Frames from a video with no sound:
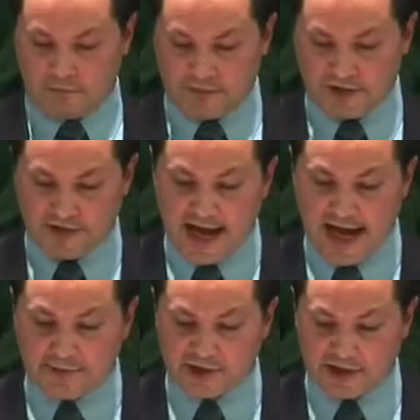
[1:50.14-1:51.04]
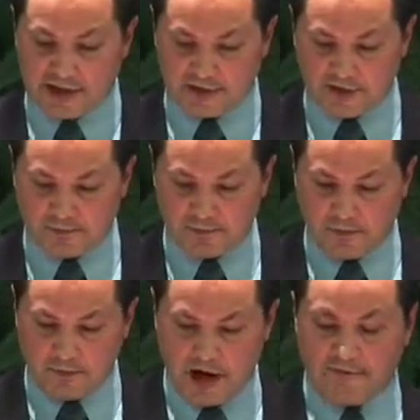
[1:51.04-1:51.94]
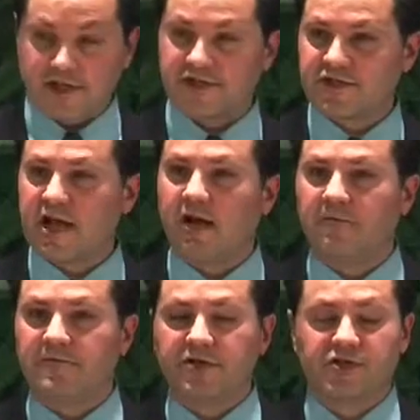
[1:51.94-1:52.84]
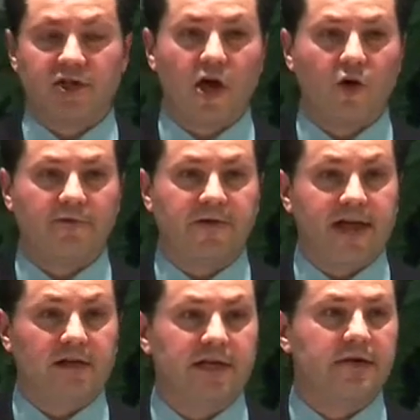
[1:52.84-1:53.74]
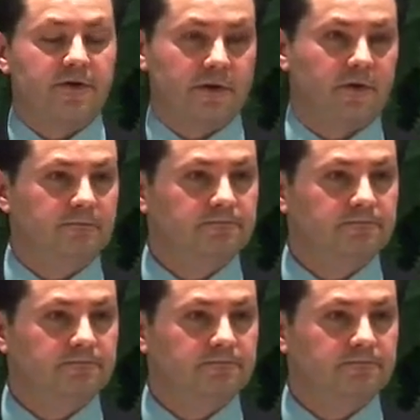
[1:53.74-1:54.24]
This abstinence of itself is to no avail either